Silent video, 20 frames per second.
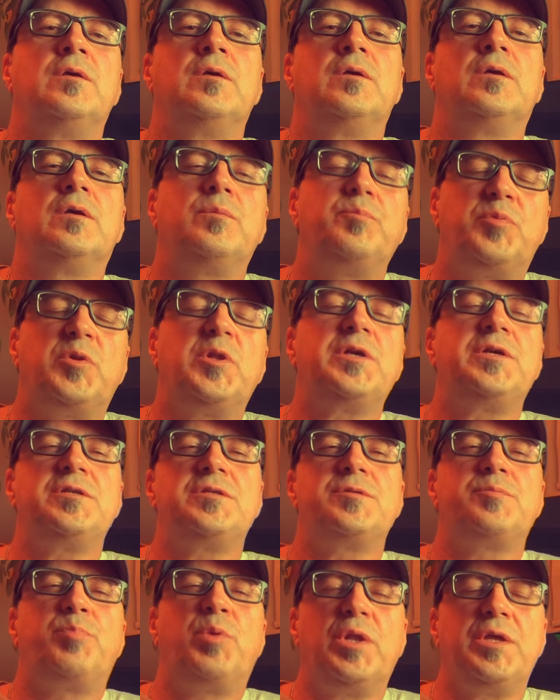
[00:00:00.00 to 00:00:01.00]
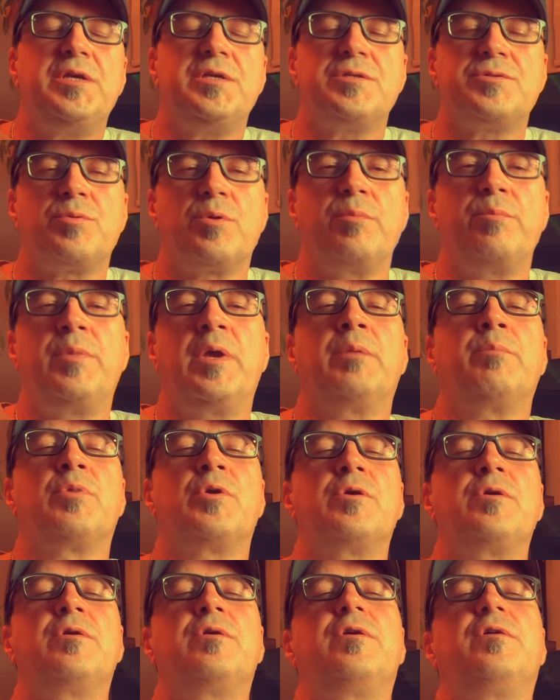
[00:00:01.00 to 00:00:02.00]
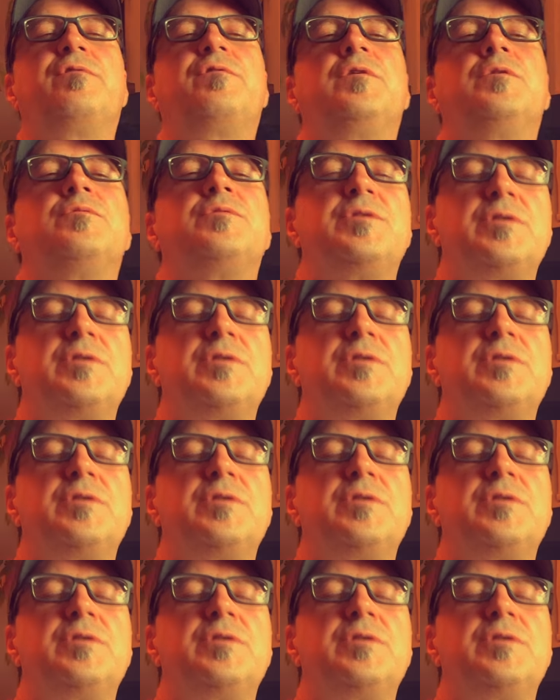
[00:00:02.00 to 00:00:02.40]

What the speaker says: And please remember, if you